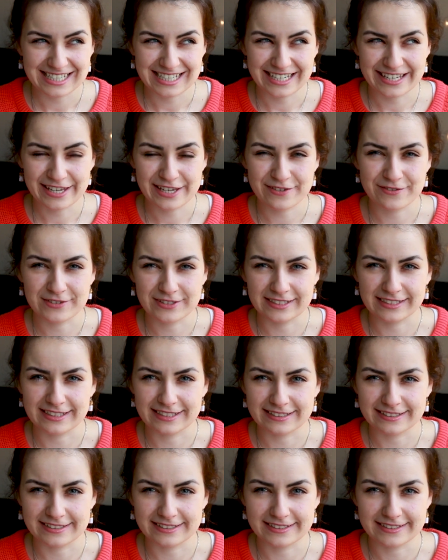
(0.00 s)
I haven't
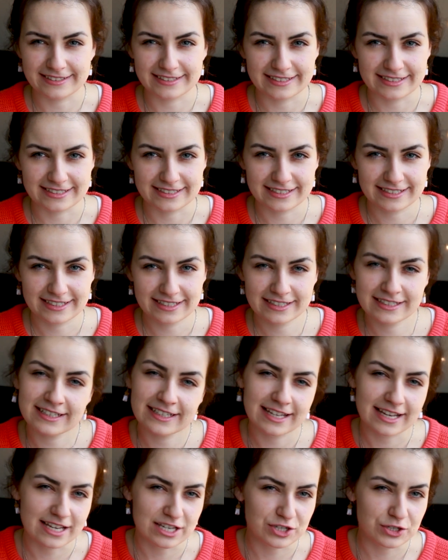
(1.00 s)
done this yet.
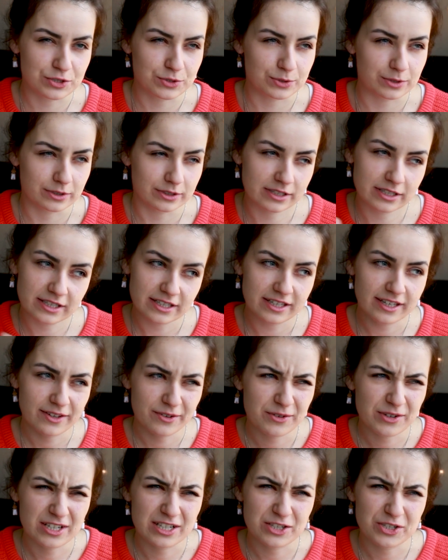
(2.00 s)
I
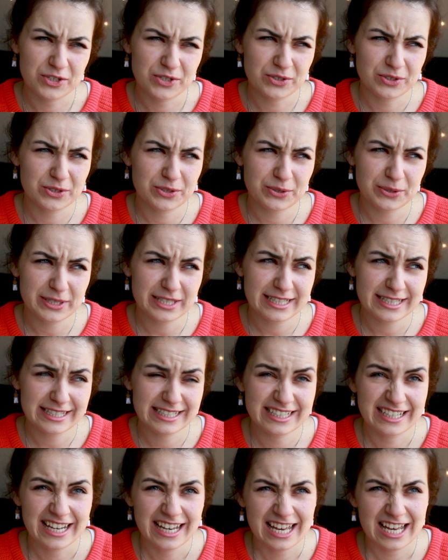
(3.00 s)
really should do
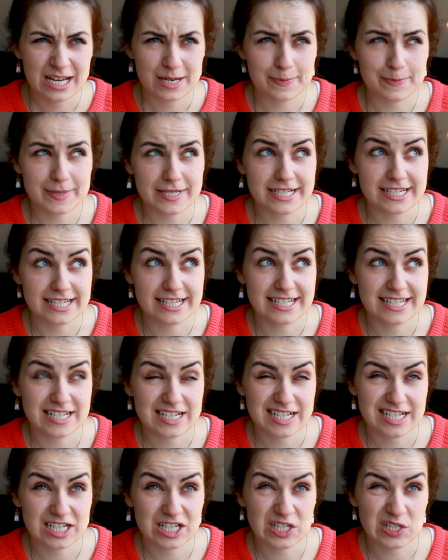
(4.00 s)
it. But
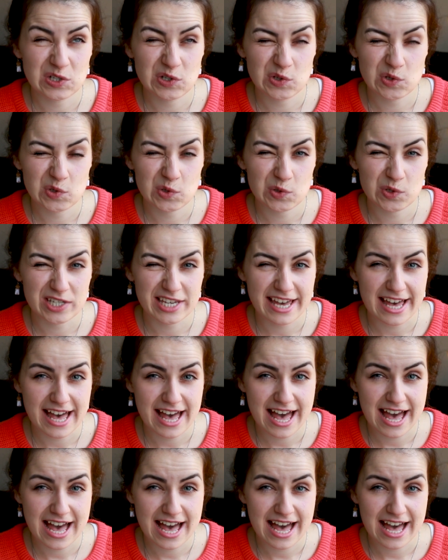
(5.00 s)
oh yeah.